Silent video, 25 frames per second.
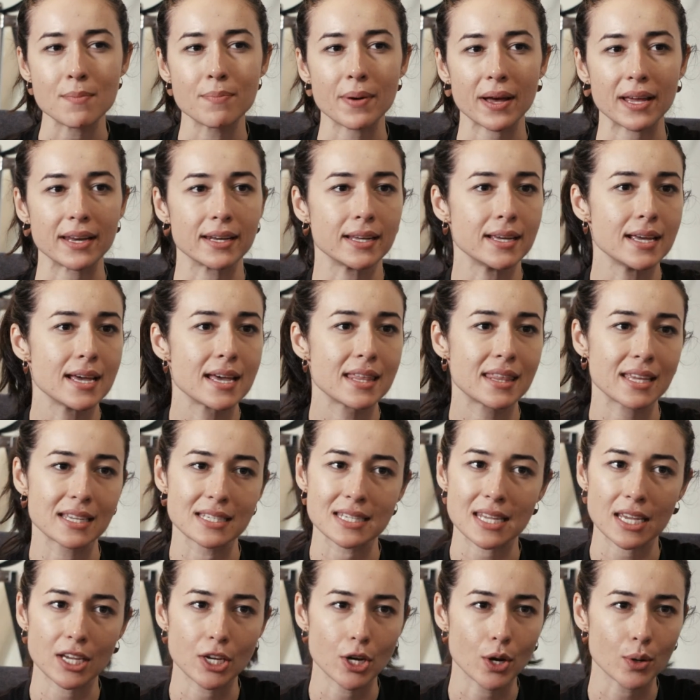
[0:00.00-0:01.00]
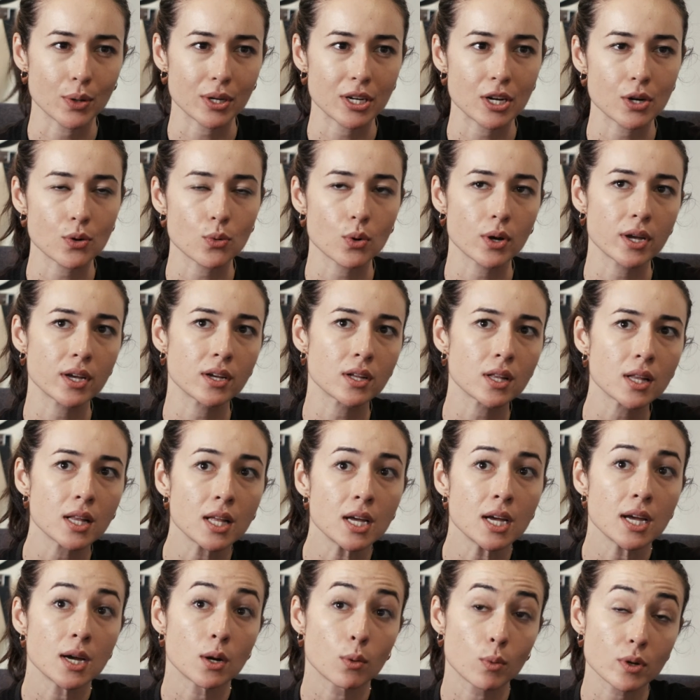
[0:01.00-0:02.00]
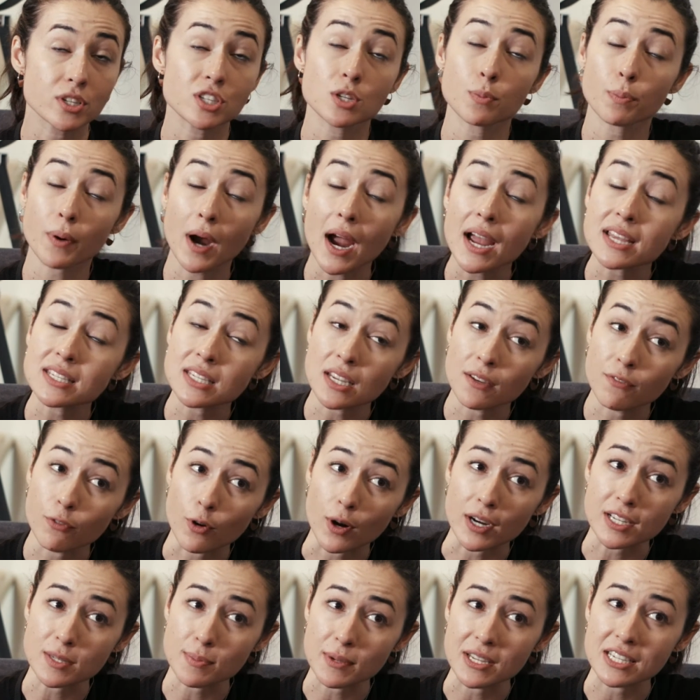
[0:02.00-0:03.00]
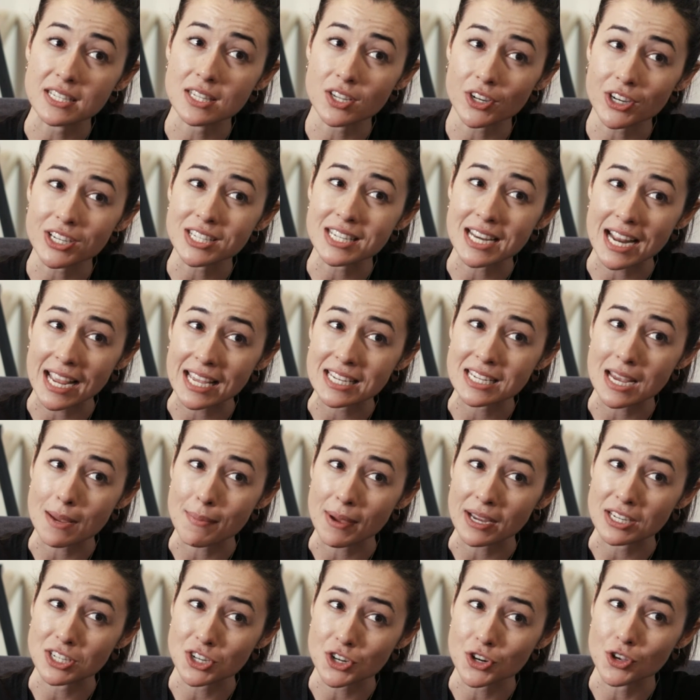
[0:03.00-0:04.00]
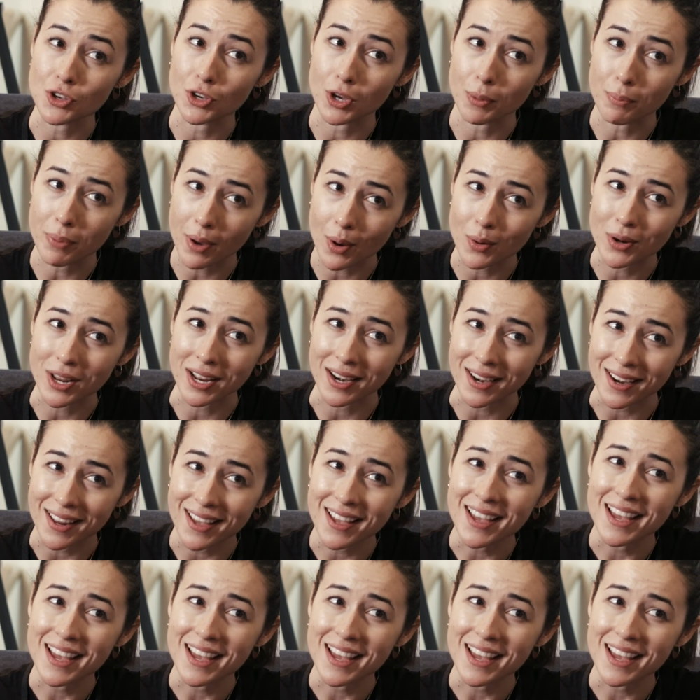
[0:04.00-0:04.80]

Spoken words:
But things like coconut oil was surprising for us because there is an antibacterial component